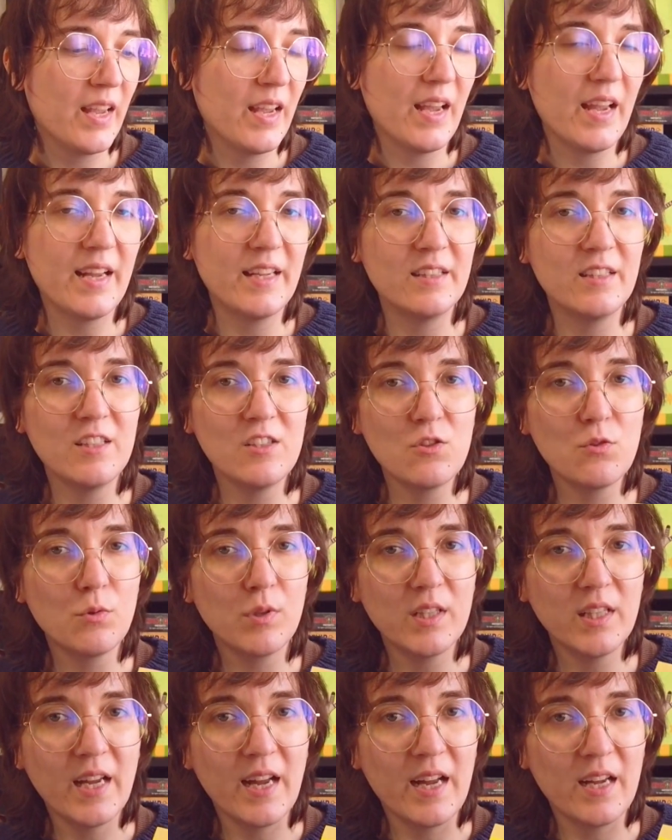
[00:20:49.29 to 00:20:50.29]
And this
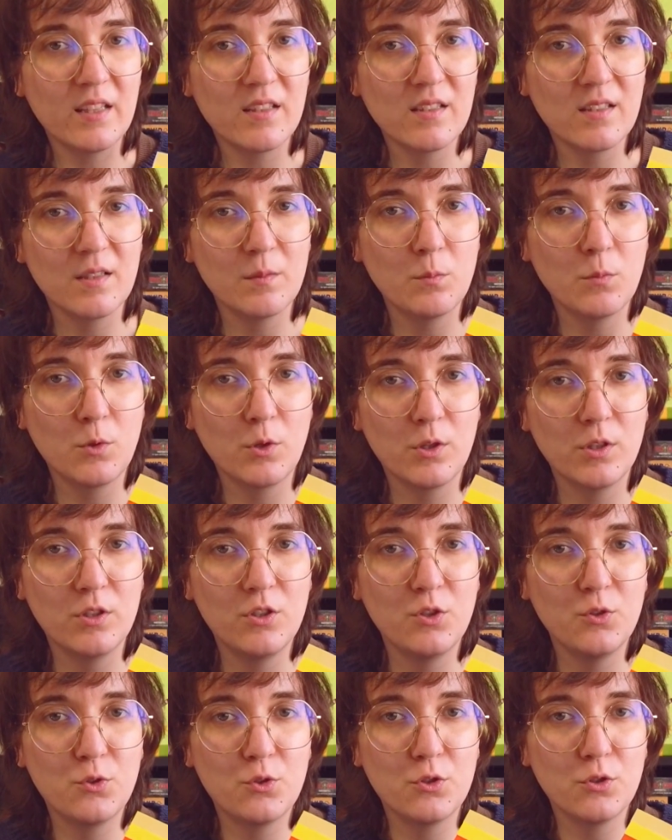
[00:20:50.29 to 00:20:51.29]
one had some more
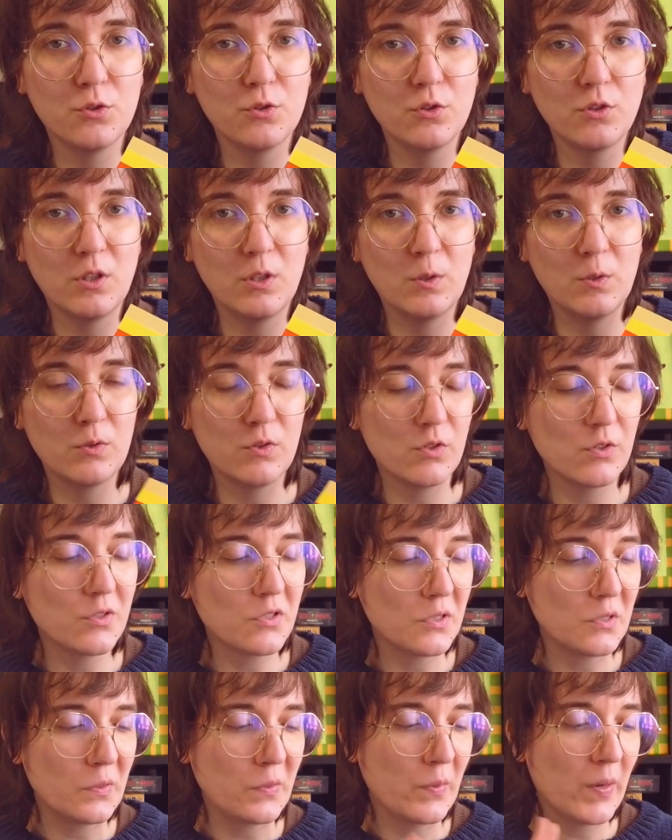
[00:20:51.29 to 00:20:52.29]
neutral tones,
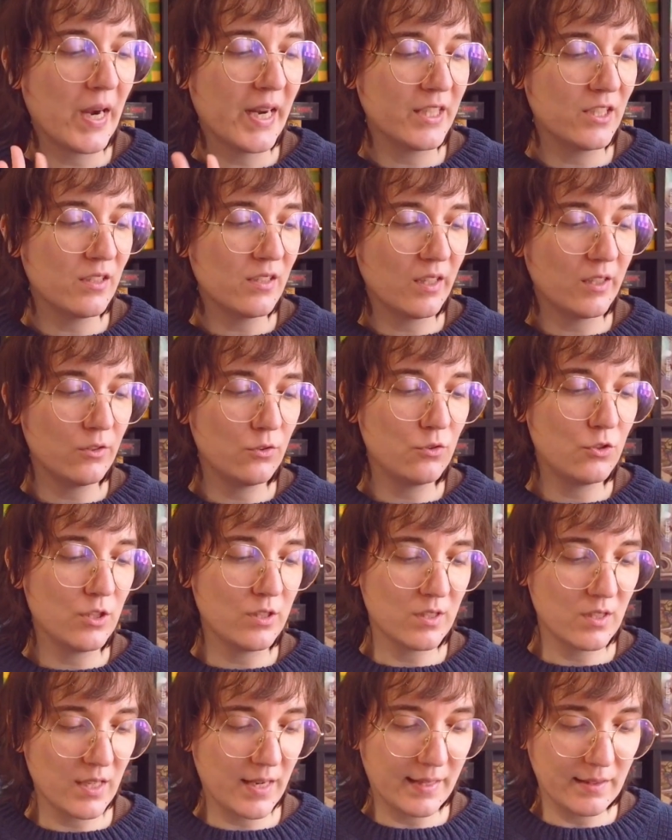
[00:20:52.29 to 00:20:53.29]
so I decided to
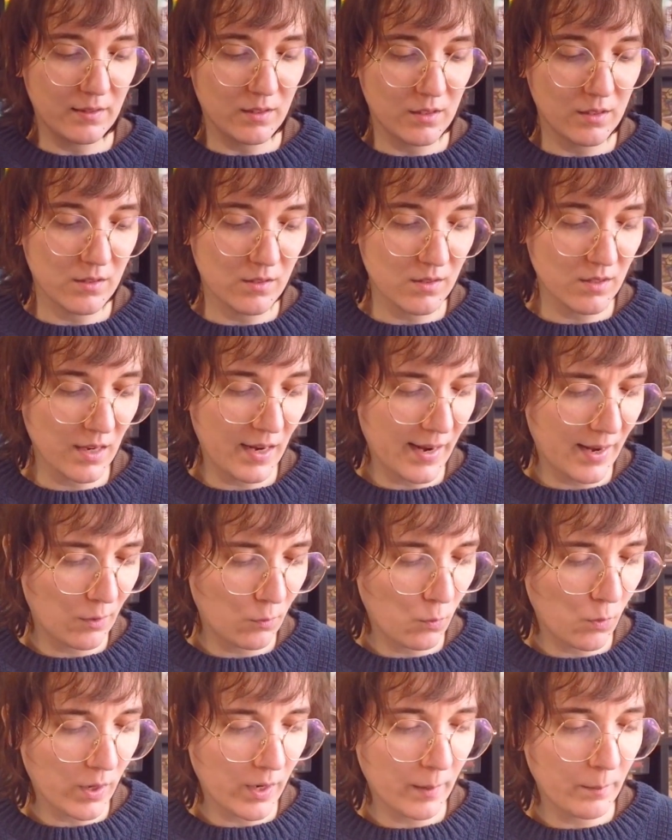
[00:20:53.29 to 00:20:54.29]
just get this.
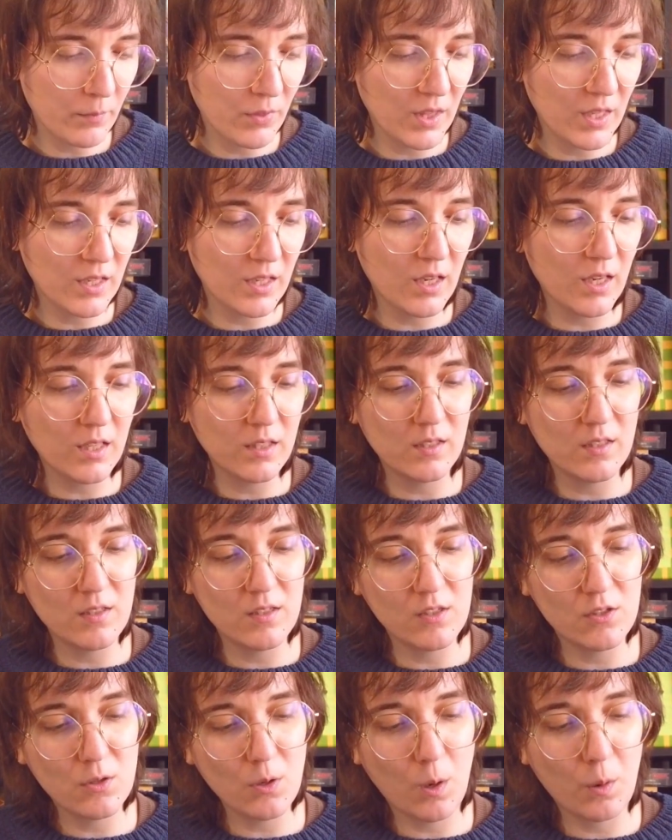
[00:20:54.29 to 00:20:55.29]
And what I'm thinking,
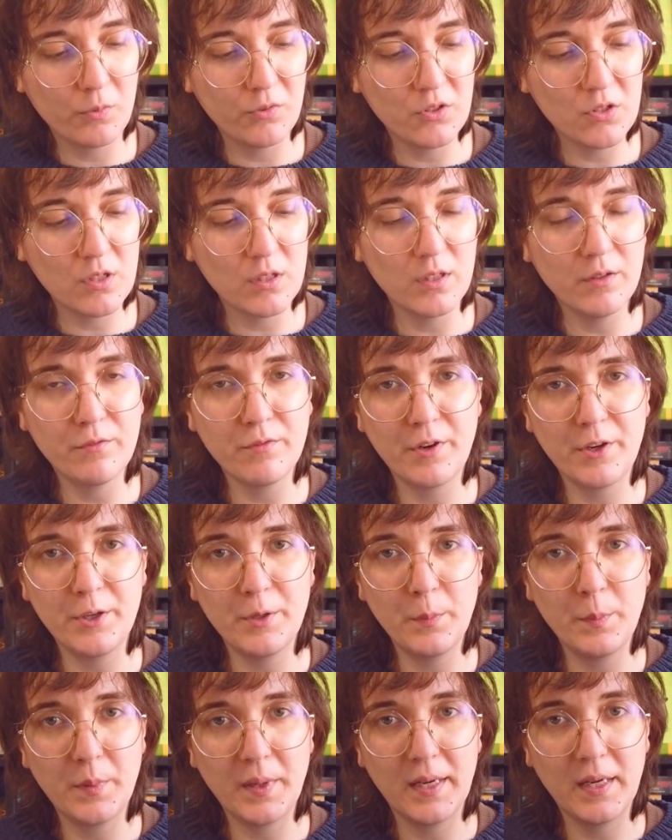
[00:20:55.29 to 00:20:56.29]
this is obviously
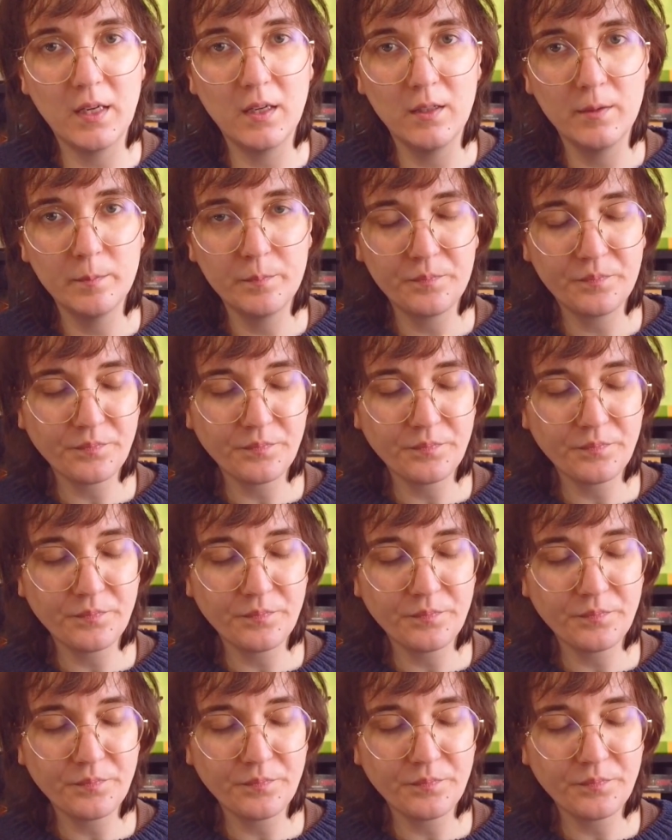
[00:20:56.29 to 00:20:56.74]
very big.